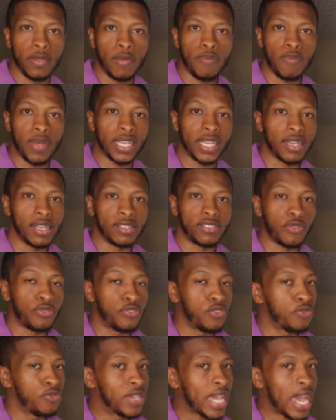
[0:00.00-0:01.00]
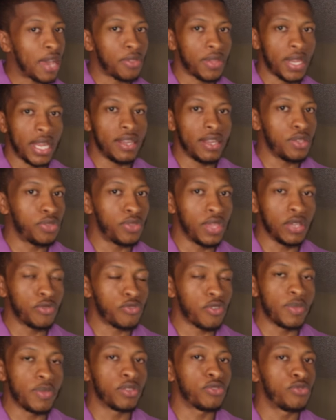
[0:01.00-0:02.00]
Because if you've gathered anything
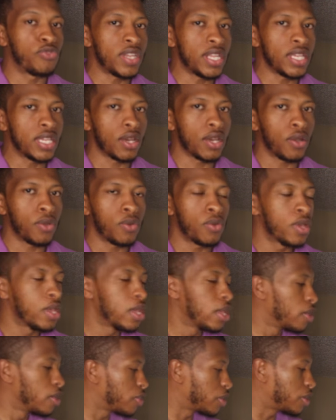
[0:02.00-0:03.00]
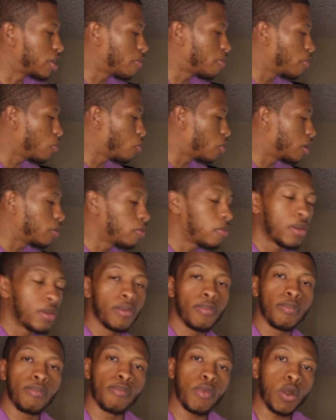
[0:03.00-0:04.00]
from this video, the number one
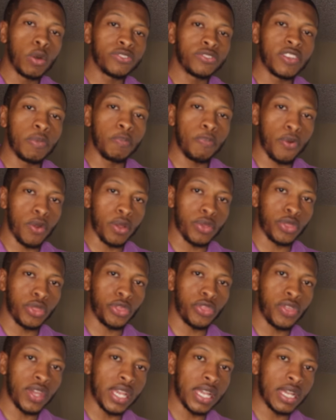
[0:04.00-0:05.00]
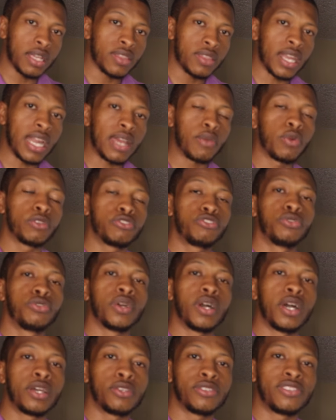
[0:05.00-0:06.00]
most important thing that I want you
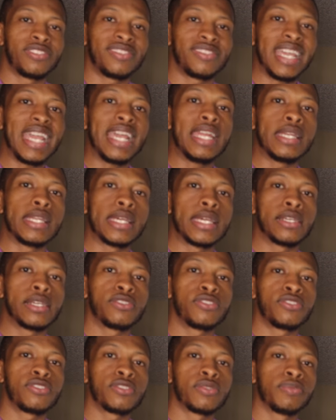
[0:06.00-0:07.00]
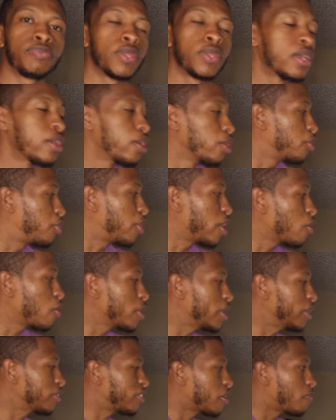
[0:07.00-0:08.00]
to understand is there
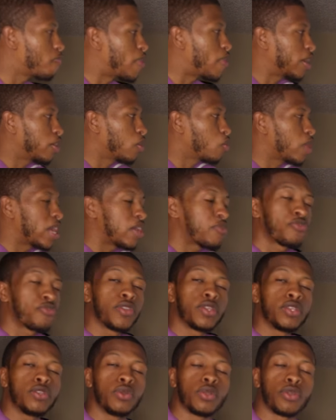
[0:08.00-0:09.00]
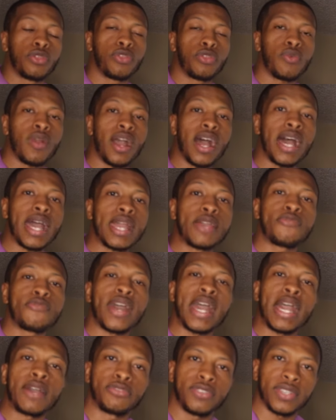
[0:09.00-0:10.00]
is a better way for you to thrive
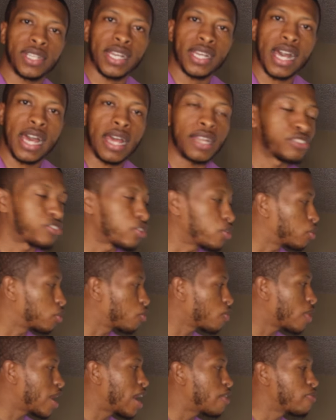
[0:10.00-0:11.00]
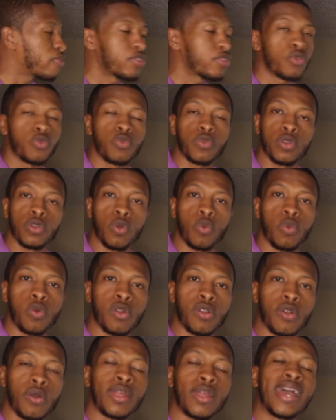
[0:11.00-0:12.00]
after college and thrive in the real
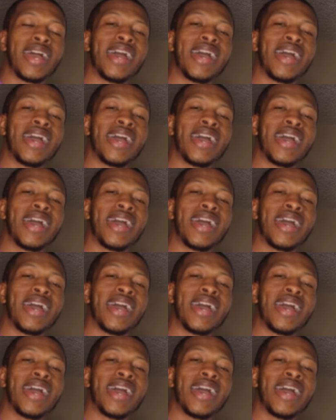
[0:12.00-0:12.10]
world,